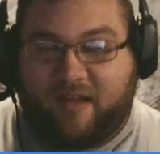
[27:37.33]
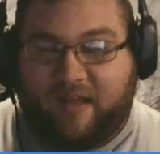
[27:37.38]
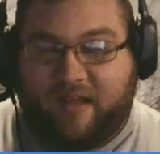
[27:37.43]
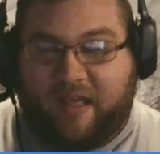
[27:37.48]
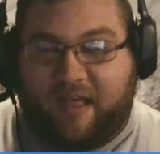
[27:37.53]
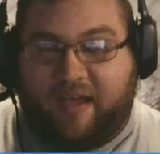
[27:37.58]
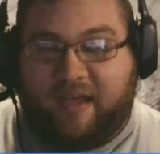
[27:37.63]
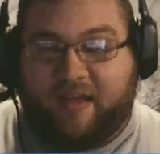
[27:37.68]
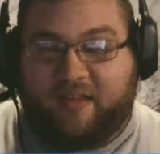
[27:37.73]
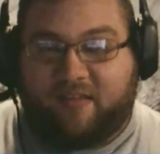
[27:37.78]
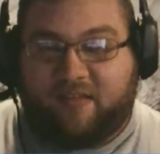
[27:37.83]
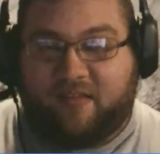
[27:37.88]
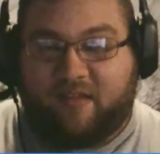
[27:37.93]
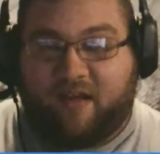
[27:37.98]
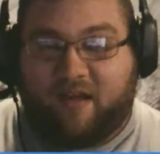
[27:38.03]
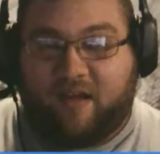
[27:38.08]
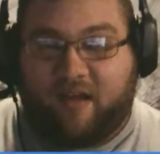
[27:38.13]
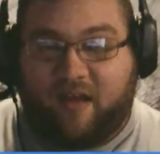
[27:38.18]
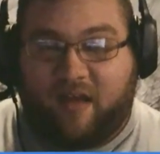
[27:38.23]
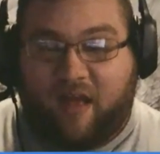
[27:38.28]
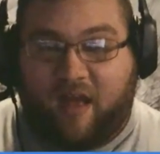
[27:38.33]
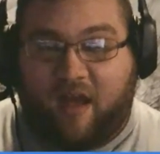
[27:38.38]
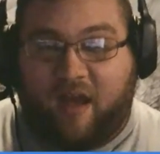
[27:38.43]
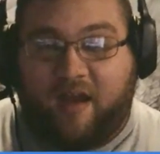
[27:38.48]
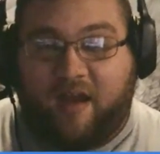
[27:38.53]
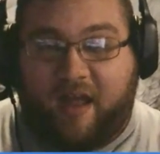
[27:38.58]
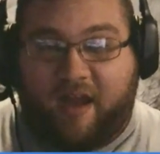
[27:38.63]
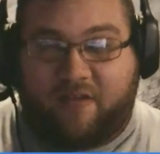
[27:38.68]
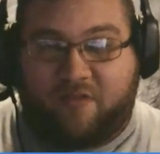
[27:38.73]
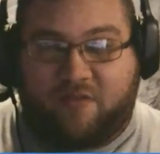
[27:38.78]
he gets
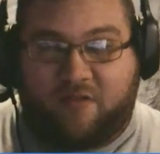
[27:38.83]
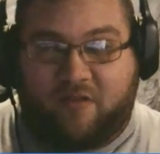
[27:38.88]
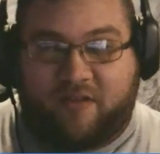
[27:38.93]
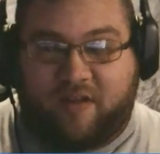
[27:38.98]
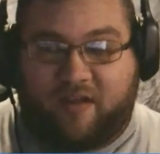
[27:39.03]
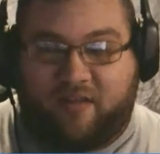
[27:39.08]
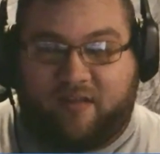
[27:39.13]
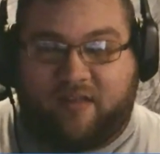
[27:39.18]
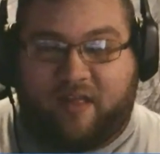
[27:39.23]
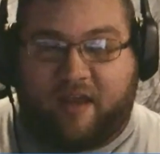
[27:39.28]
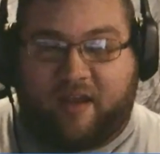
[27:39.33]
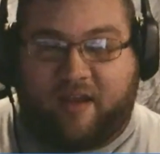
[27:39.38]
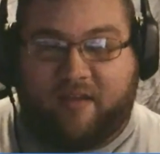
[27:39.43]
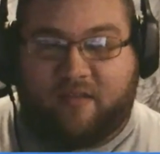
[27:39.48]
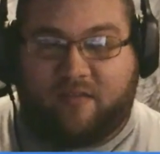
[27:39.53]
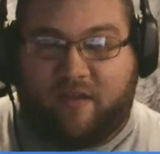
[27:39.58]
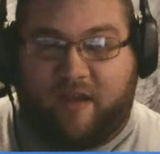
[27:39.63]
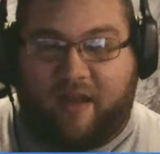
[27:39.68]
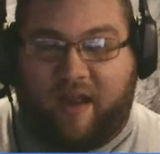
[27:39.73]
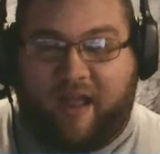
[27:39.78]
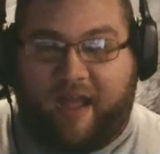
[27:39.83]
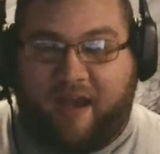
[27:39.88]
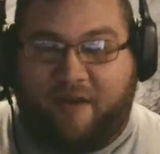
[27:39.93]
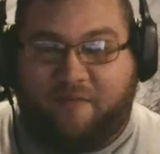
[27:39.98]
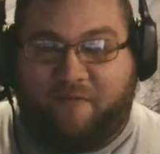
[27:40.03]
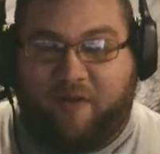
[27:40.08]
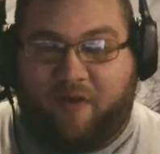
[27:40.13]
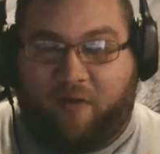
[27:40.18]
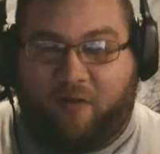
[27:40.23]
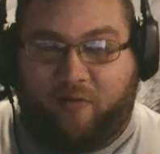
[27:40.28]
an extra 10 seconds at
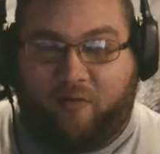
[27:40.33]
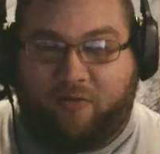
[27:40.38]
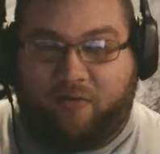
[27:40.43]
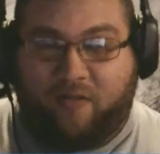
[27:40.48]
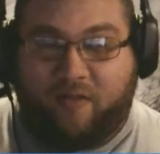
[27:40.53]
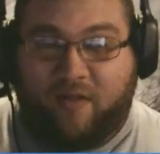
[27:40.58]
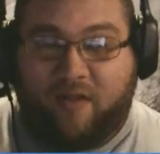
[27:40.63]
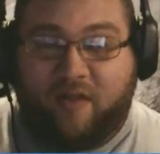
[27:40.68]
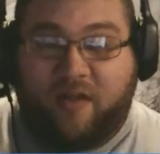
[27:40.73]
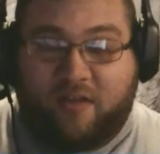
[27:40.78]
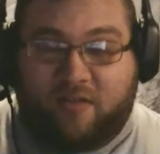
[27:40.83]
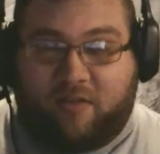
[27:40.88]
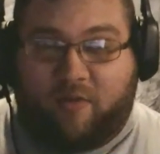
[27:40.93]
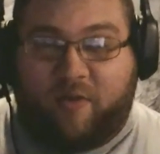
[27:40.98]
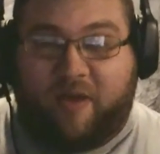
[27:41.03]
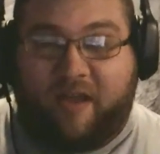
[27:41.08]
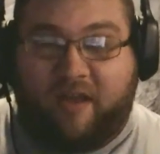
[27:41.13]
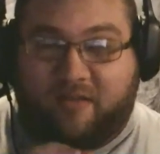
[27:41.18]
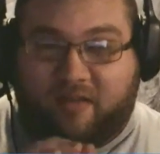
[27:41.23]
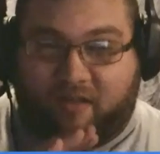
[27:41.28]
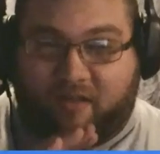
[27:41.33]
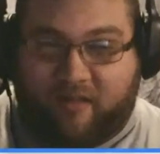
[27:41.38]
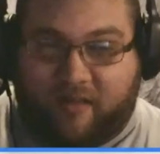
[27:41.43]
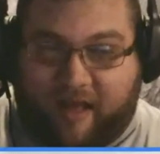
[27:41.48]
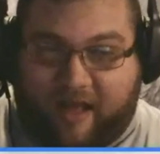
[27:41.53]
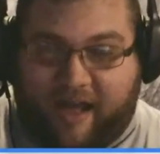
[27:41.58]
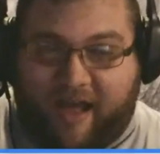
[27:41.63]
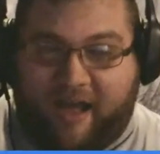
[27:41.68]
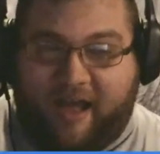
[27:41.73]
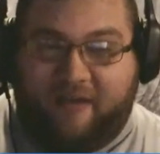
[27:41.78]
half health. So he is
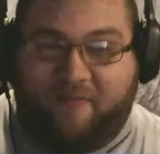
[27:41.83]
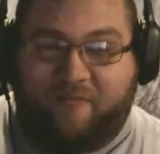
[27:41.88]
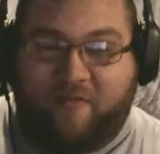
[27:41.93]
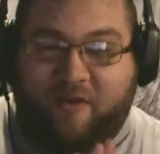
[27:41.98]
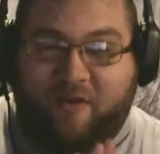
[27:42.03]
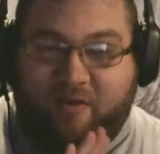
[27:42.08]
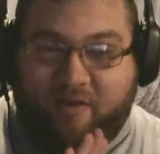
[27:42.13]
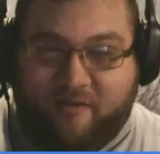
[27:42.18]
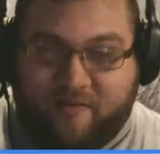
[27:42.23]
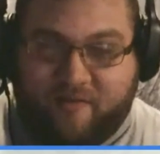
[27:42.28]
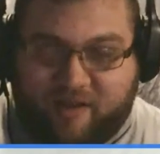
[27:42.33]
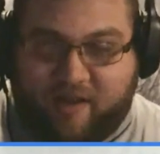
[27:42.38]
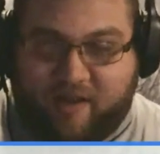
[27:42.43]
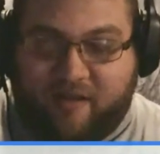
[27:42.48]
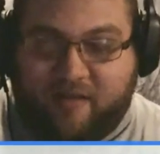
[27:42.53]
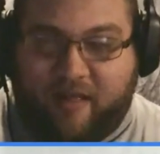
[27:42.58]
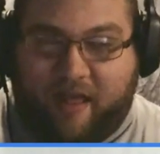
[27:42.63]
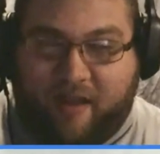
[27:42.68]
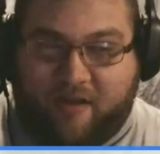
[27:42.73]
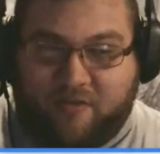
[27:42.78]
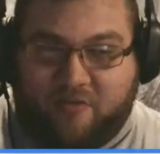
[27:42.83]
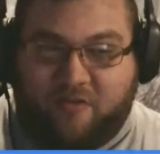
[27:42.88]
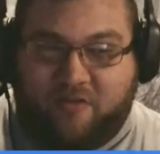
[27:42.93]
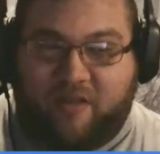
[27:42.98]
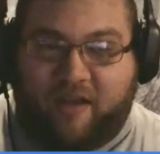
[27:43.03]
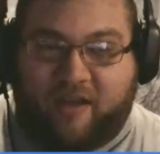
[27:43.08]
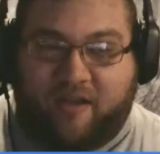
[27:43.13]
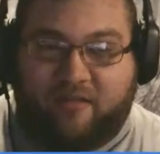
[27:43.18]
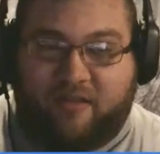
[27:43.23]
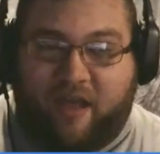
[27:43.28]
alive 10 extra
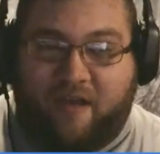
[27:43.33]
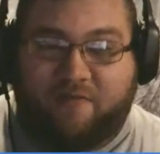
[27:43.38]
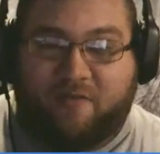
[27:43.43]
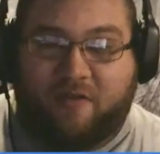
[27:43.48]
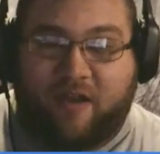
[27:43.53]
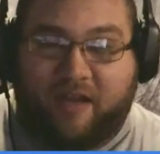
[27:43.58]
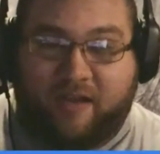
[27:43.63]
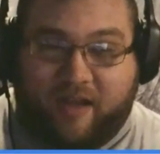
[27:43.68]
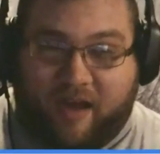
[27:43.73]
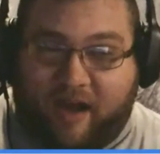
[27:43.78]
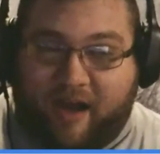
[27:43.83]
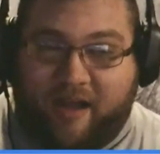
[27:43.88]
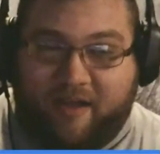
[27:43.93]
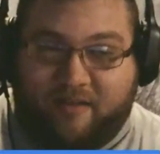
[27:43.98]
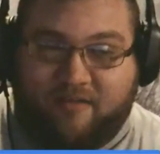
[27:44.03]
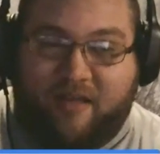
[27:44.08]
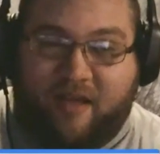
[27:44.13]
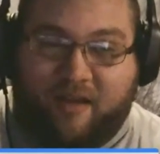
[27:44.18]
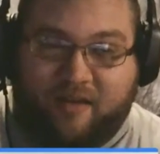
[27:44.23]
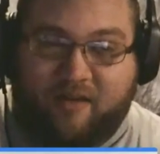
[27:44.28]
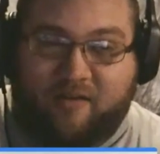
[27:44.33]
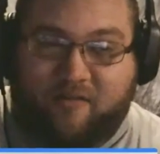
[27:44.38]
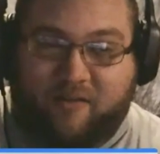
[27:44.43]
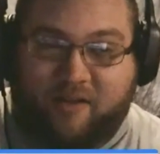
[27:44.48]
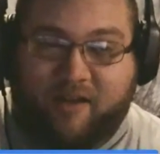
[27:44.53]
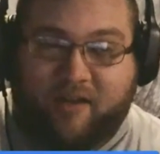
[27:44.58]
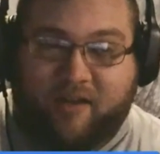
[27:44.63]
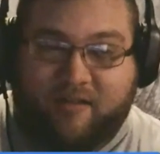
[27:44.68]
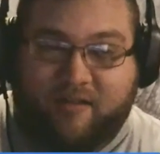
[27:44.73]
seconds after he dies, technically.